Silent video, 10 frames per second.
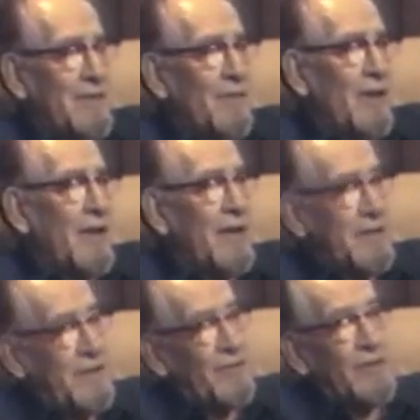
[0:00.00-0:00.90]

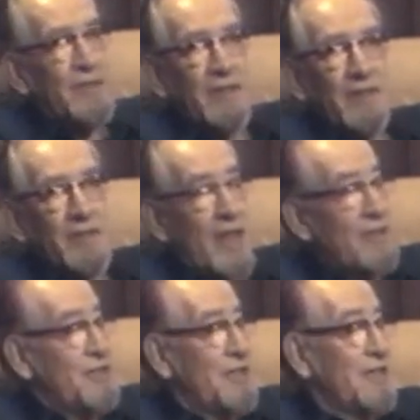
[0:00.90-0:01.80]
and different
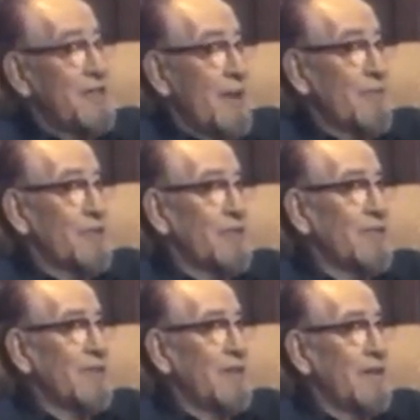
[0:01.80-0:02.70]
density and temperature
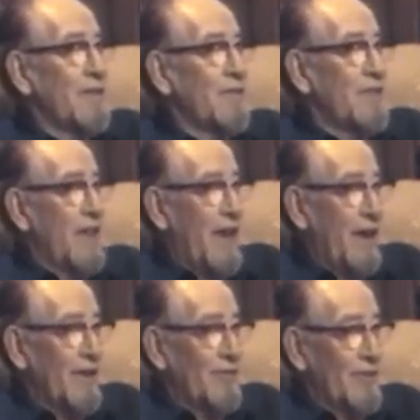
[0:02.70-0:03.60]
of the
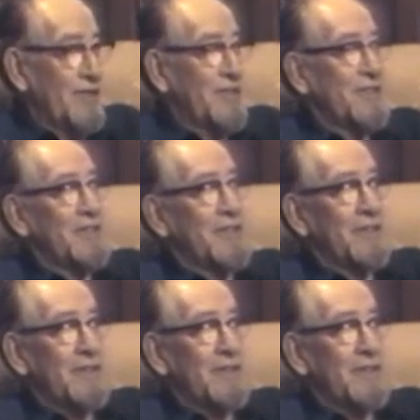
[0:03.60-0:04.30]
air, for instance,